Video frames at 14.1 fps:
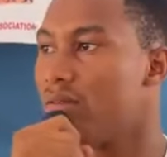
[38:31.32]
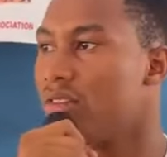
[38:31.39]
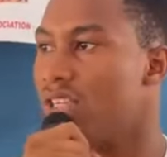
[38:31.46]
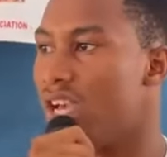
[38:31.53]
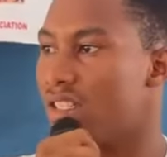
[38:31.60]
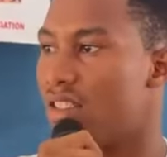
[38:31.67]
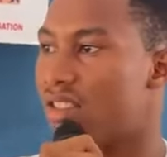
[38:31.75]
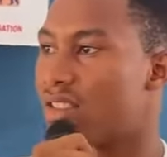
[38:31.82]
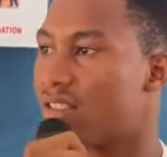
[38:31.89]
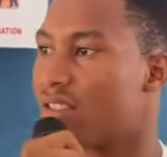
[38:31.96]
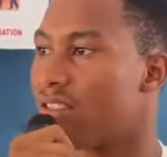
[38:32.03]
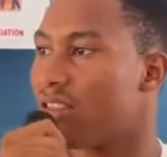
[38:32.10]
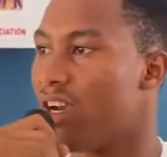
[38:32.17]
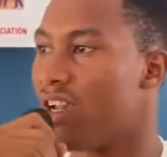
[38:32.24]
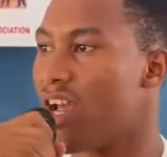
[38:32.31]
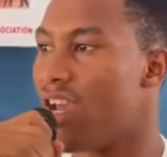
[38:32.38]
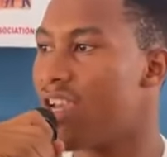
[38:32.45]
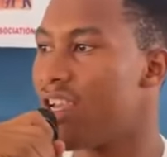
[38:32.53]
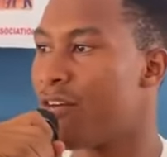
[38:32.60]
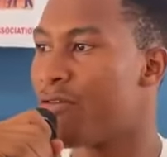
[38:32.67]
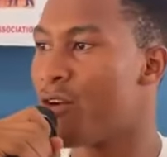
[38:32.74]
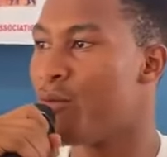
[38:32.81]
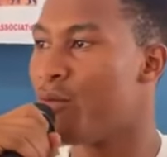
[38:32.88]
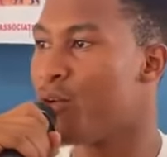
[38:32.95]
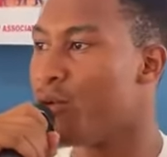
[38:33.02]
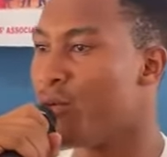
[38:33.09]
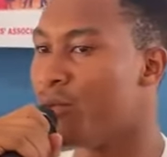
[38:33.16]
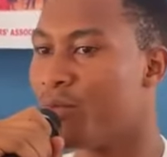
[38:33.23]
Yes, can I hear from
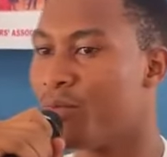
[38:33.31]
you?